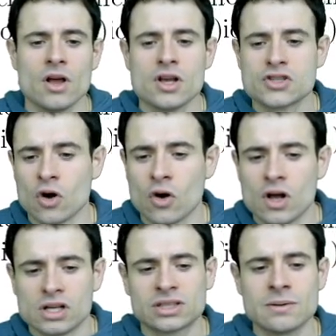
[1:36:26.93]
So
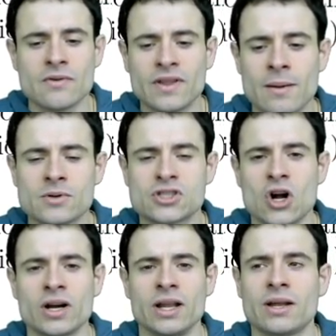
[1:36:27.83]
some of them
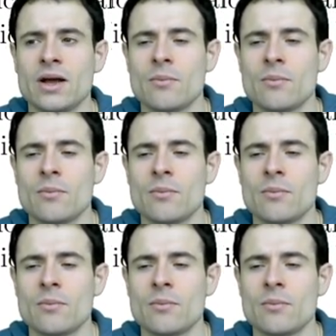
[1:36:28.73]
started